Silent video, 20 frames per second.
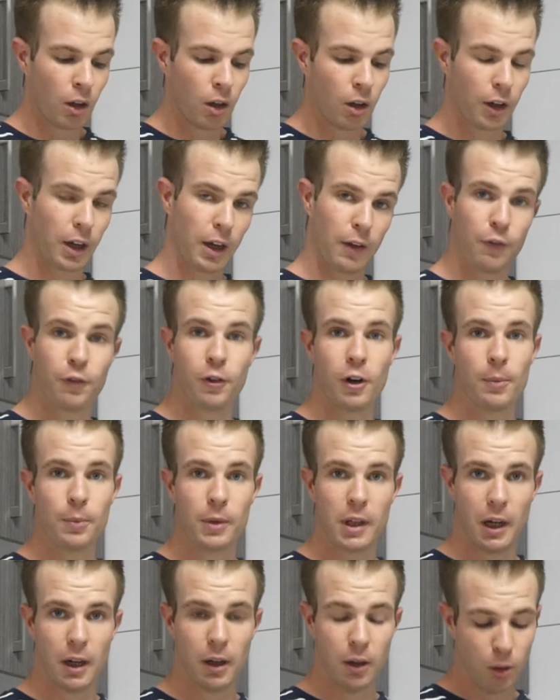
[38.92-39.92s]
Okay, from
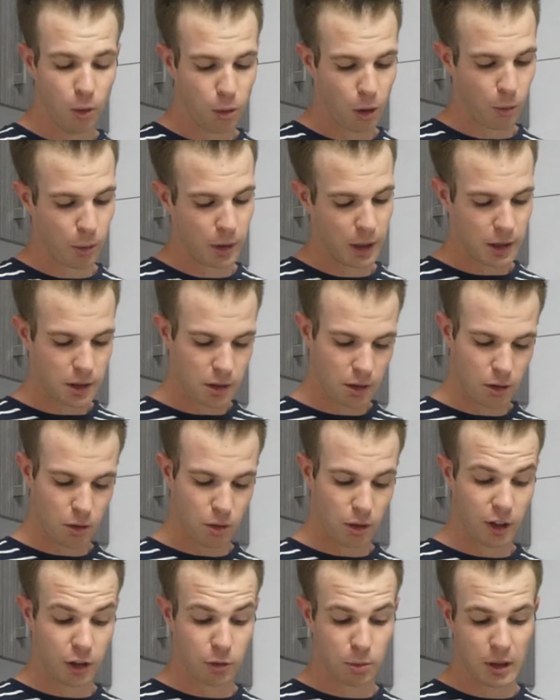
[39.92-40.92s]
there, what we need to
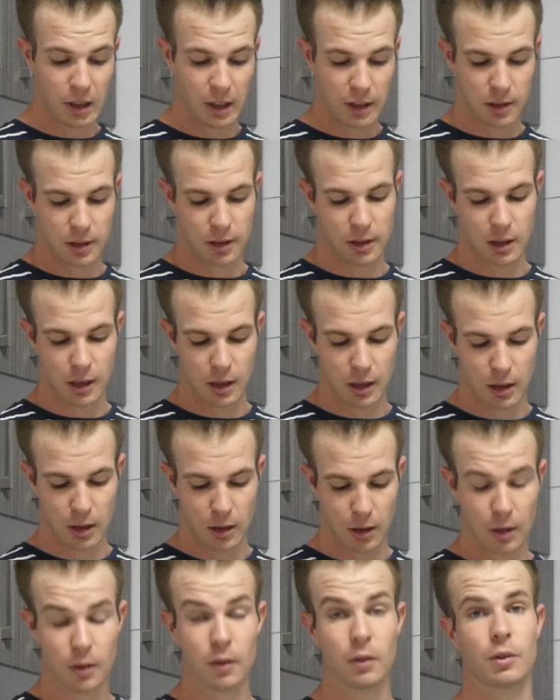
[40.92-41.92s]
do is we need
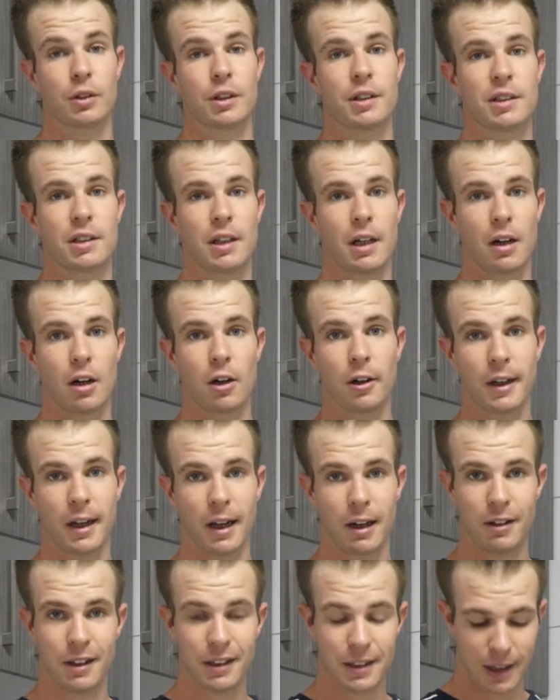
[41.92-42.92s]
to set our
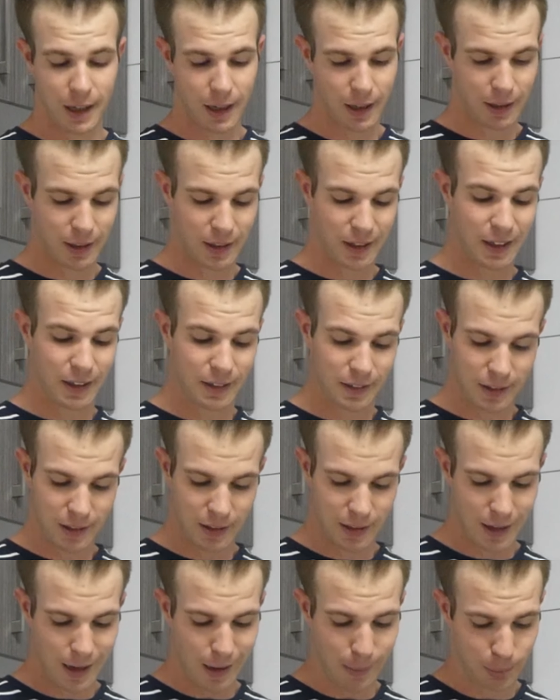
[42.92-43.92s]
calorie target into
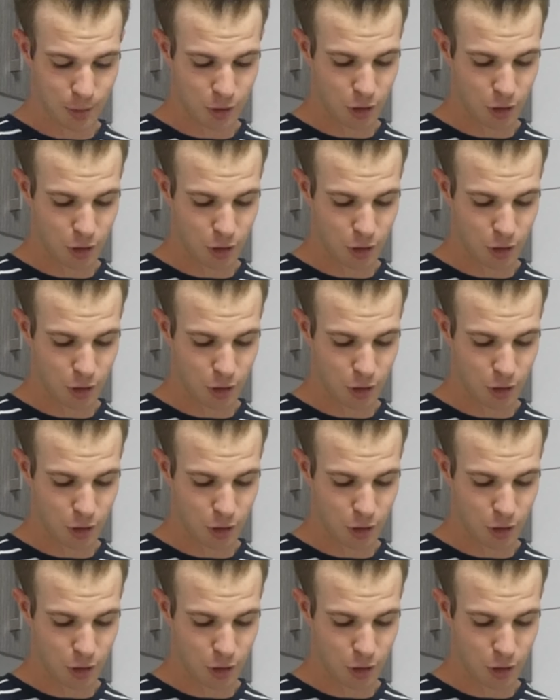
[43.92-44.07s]
the app.